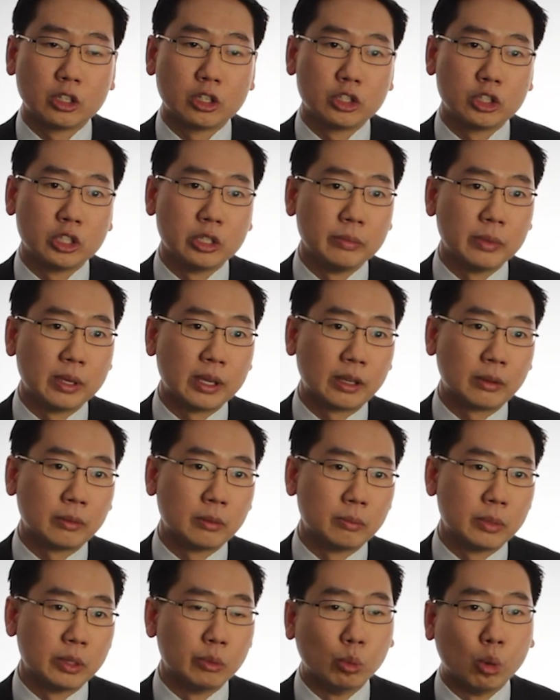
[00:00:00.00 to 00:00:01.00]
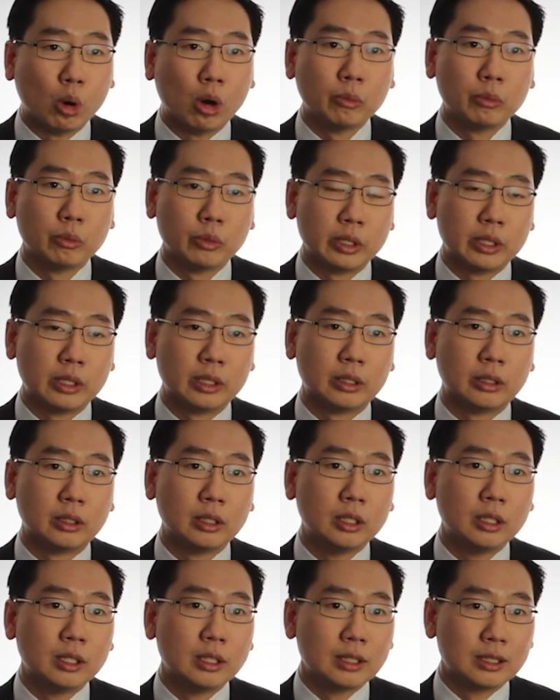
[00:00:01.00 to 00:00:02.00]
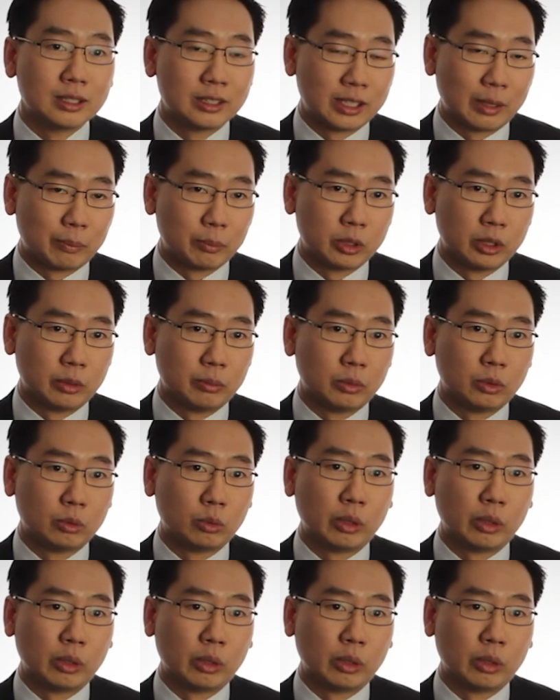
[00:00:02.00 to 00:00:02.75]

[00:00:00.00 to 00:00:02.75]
she may be born with a septum,